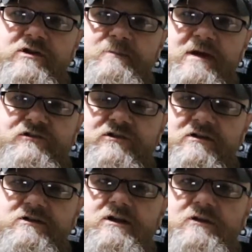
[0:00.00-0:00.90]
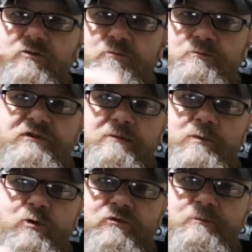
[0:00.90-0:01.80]
you can imagine, you know, the old
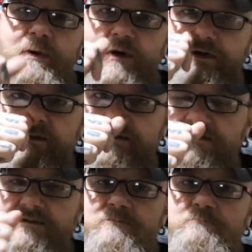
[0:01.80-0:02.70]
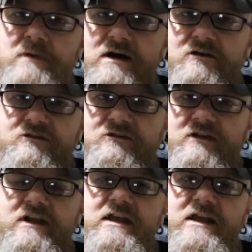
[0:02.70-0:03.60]
dimpled pint mugs.
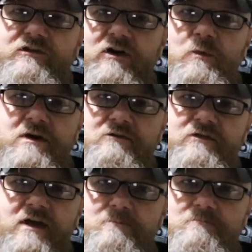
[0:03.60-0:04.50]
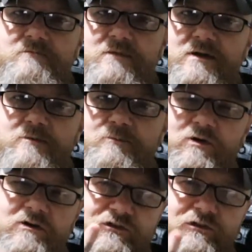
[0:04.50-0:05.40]
It's like one of them,
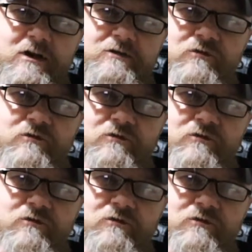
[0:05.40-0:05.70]
but slightly